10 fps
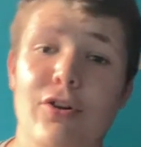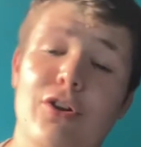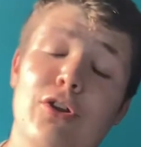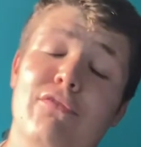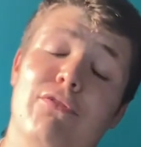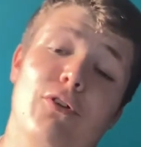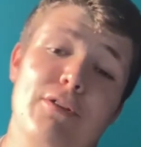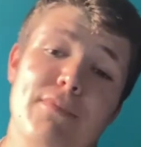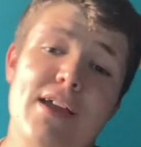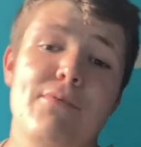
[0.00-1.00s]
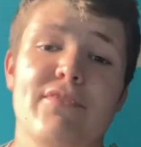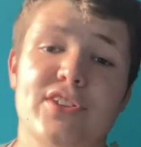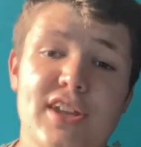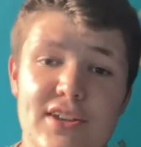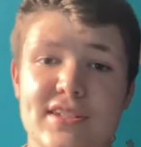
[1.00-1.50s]
Because Floyd Mayweather
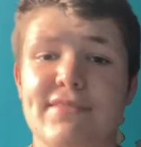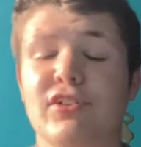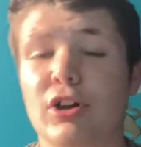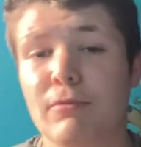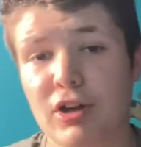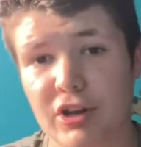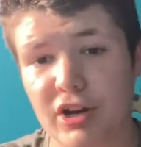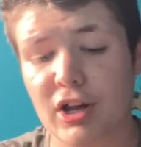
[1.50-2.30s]
said he's never going to